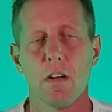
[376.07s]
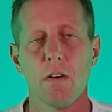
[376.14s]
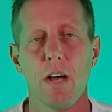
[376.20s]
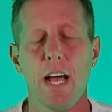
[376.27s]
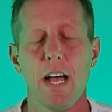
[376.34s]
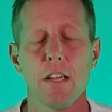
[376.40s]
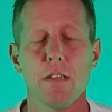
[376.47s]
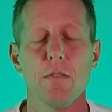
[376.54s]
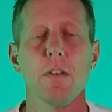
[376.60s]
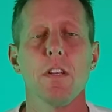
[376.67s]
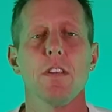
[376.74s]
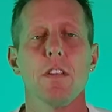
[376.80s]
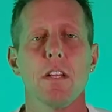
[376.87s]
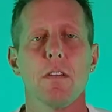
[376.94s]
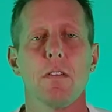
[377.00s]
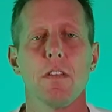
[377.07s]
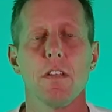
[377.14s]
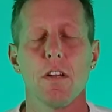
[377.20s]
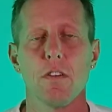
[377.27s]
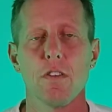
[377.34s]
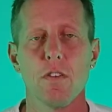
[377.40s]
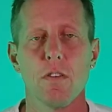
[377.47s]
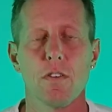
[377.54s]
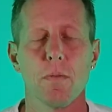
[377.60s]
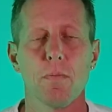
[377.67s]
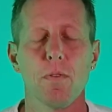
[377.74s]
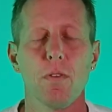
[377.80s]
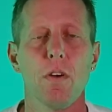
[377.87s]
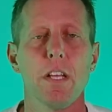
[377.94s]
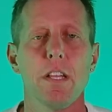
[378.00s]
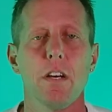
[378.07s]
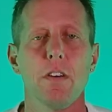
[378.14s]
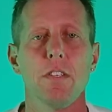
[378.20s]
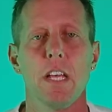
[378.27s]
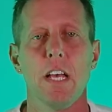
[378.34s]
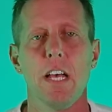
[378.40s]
how you deploy those.